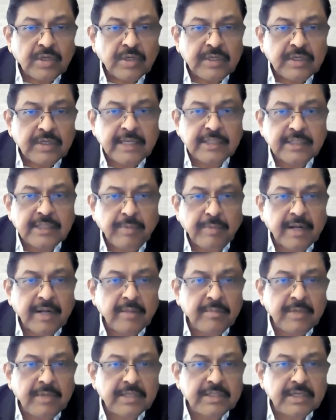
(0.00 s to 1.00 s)
Yes,
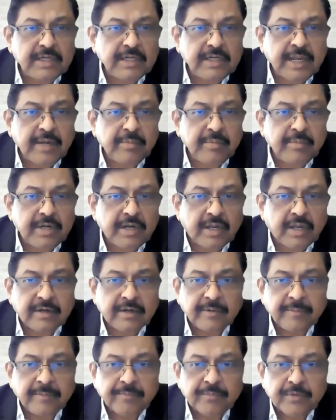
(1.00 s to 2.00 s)
madam. Yes, it can be
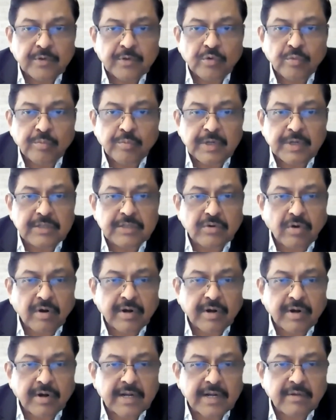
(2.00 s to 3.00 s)
done. You please
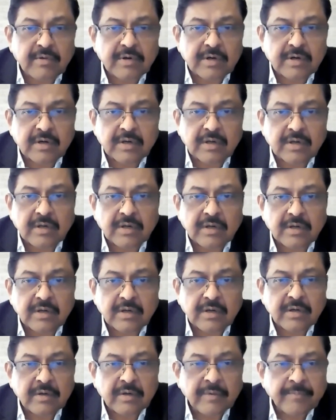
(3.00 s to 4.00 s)
contact
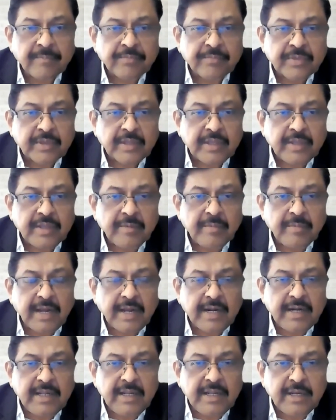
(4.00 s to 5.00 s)
our email
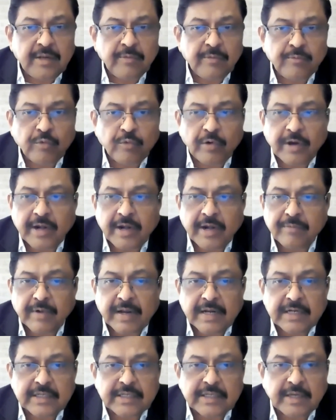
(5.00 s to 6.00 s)
ID
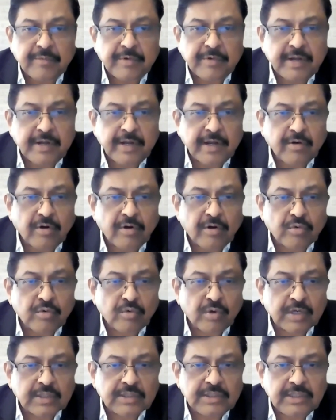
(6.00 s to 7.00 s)

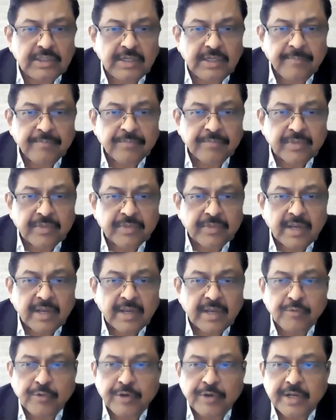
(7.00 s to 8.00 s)
info@firesafeindia.org.
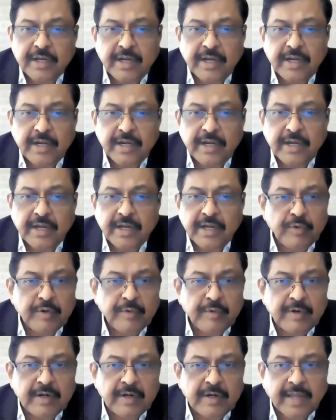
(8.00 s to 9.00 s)
And if we need help,
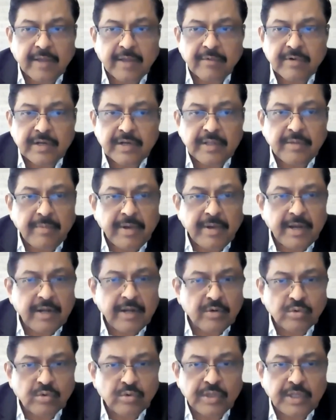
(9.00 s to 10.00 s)
we will divert the
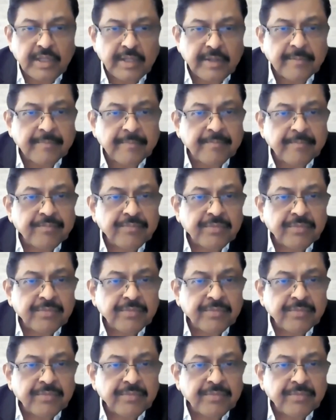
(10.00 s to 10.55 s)
mail to the,